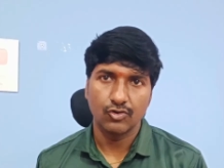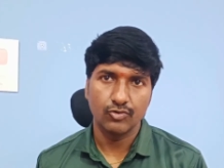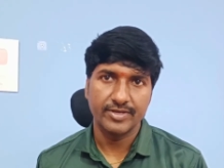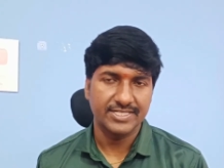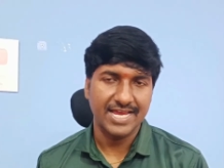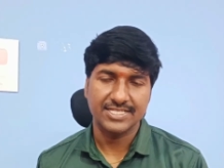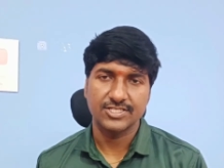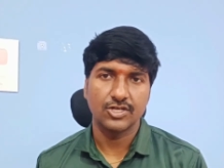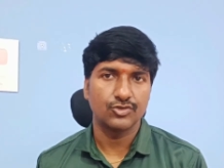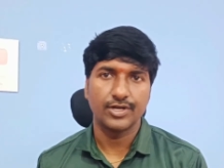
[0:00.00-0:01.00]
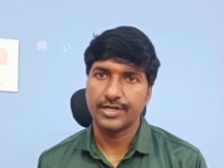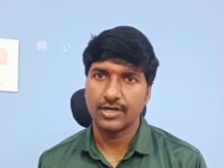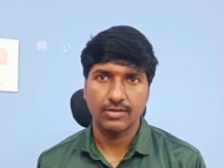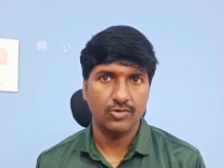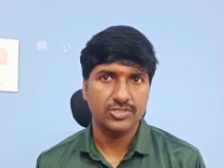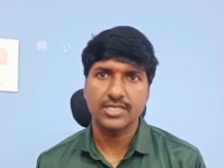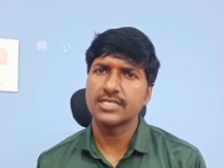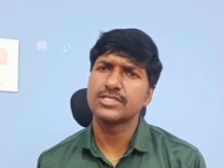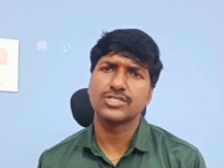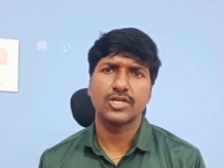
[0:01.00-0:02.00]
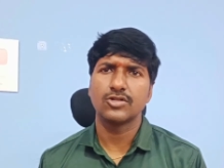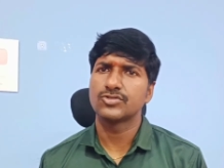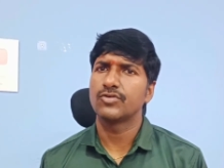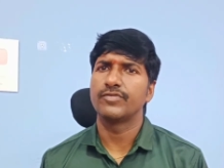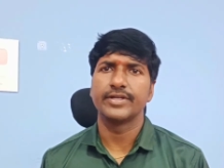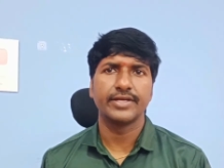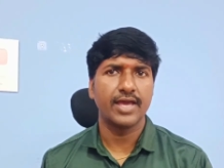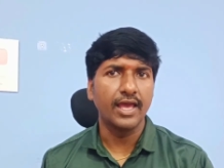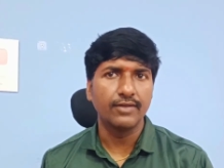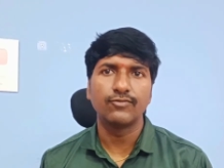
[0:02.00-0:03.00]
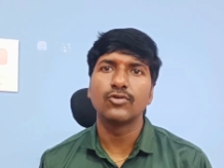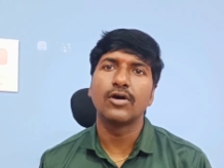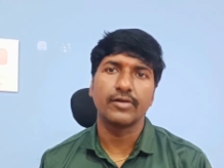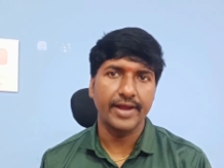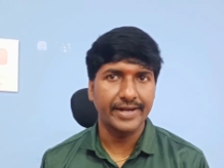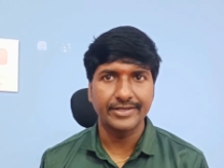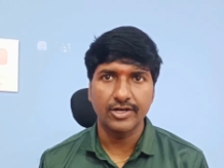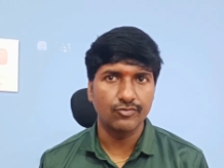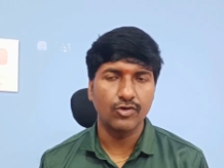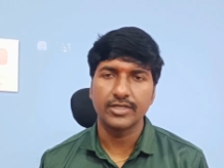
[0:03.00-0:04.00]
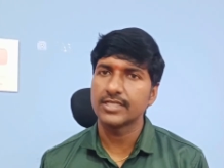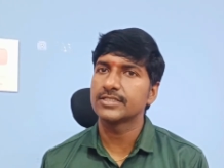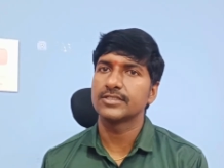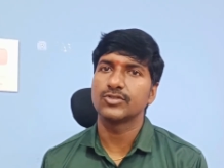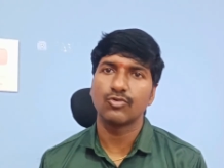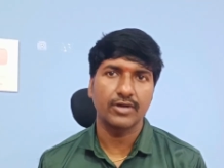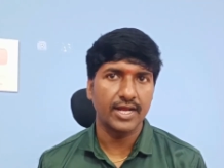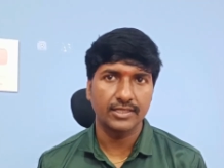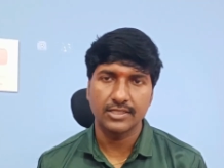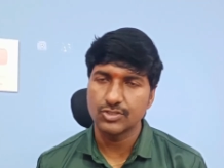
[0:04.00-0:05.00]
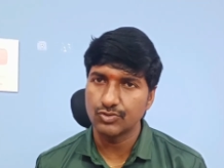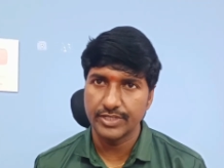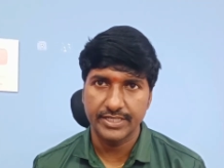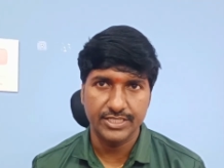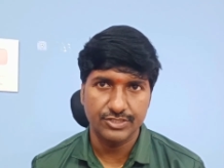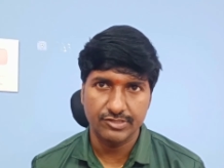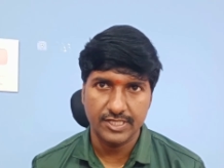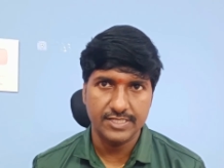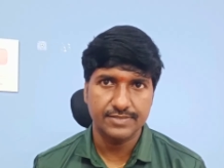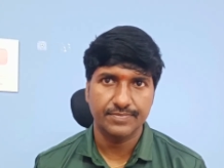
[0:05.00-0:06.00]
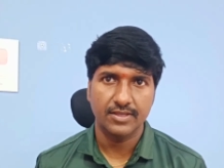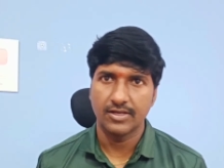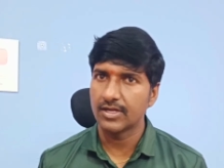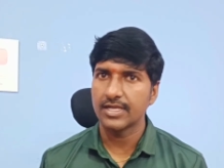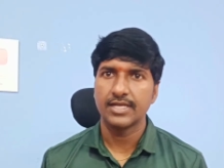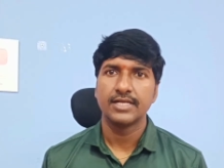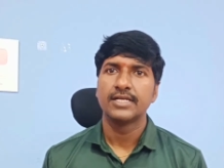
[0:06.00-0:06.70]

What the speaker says: role based access control and data masking, these are also very helpful or added advantages to crack the Azure Data Engineer, guys. Okay.